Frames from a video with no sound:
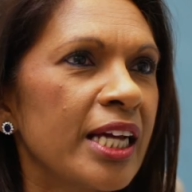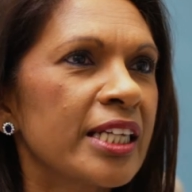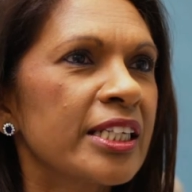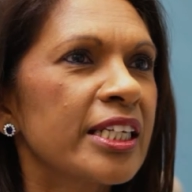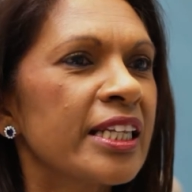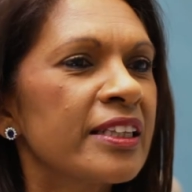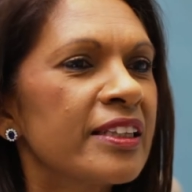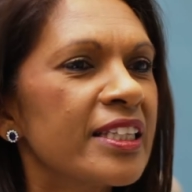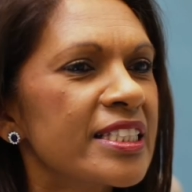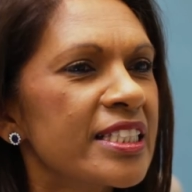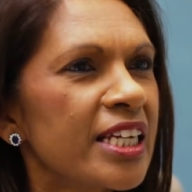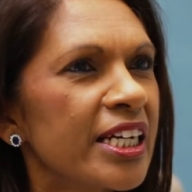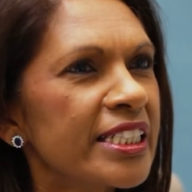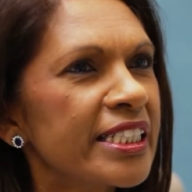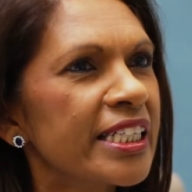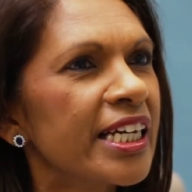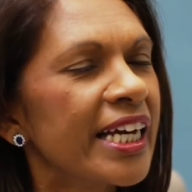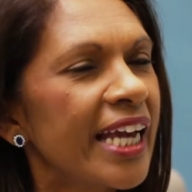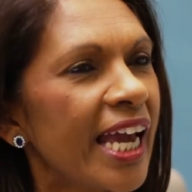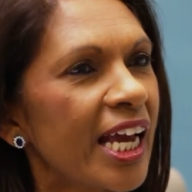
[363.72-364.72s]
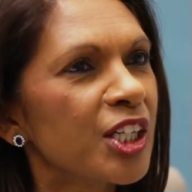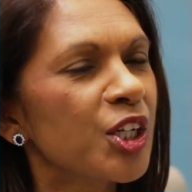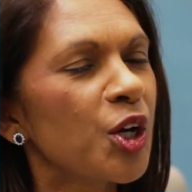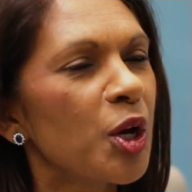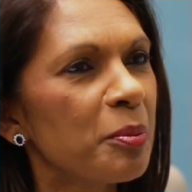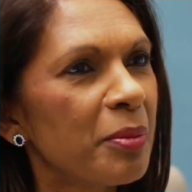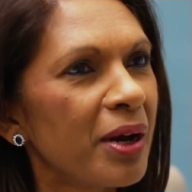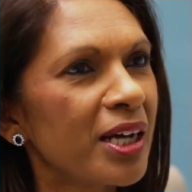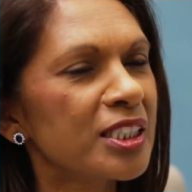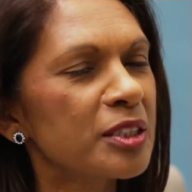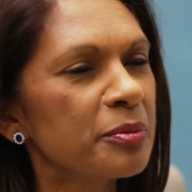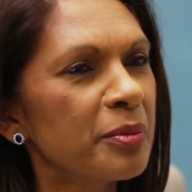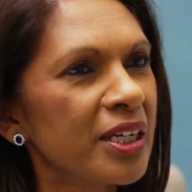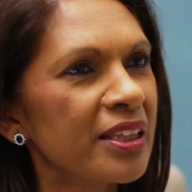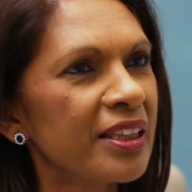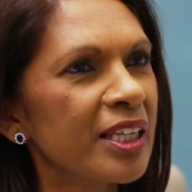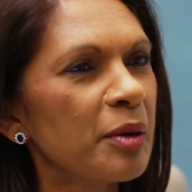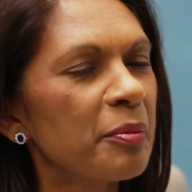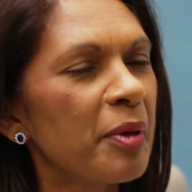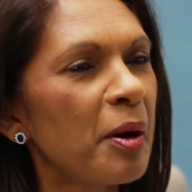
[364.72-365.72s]
and this idea, again, going back to my
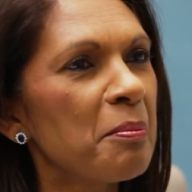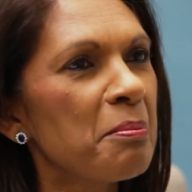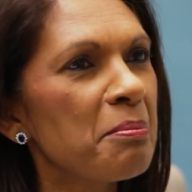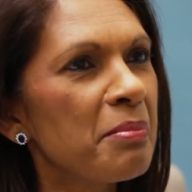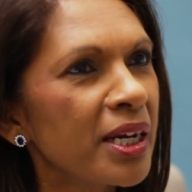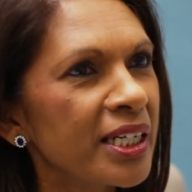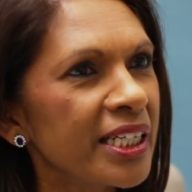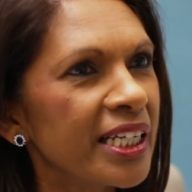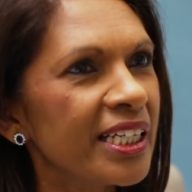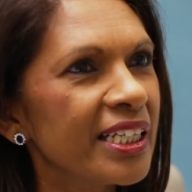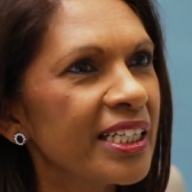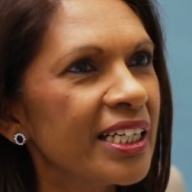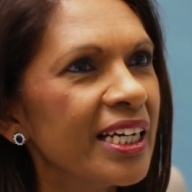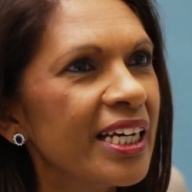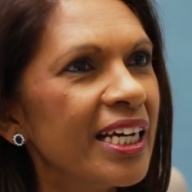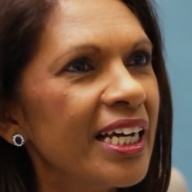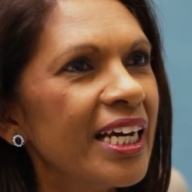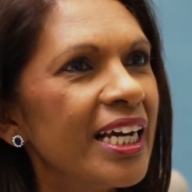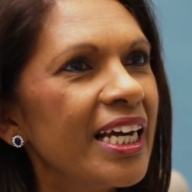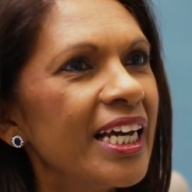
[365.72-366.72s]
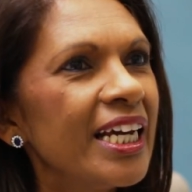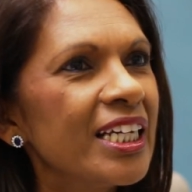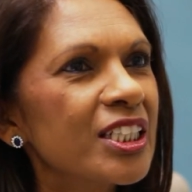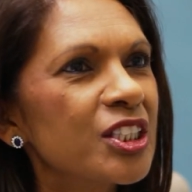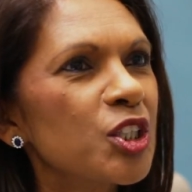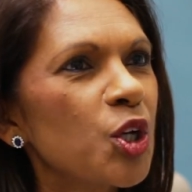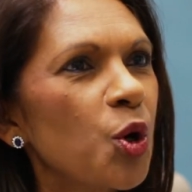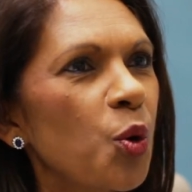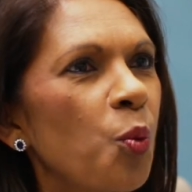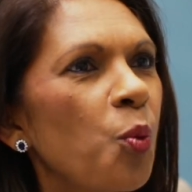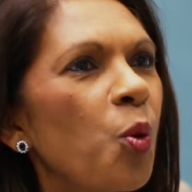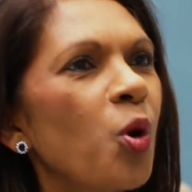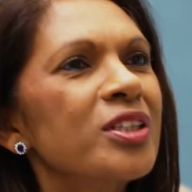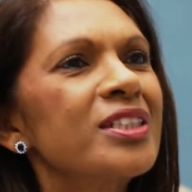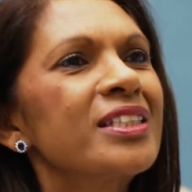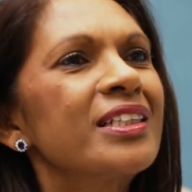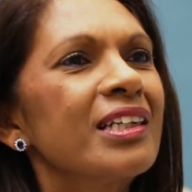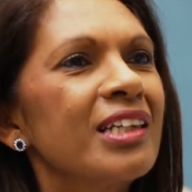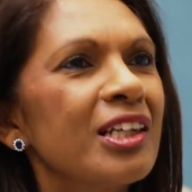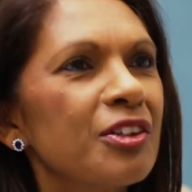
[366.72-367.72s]
thing about money, it's
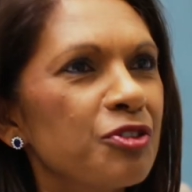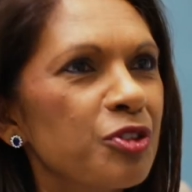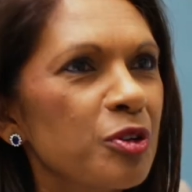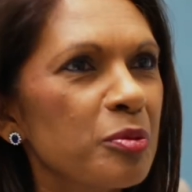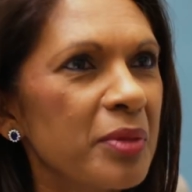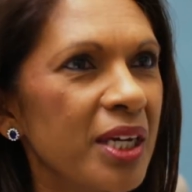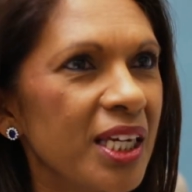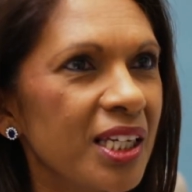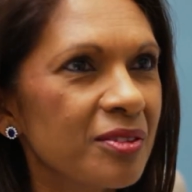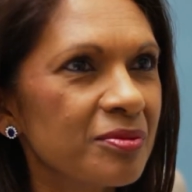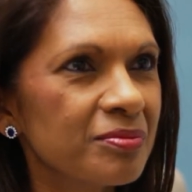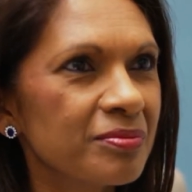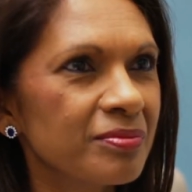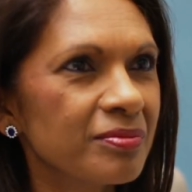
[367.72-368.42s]
what's in it for me.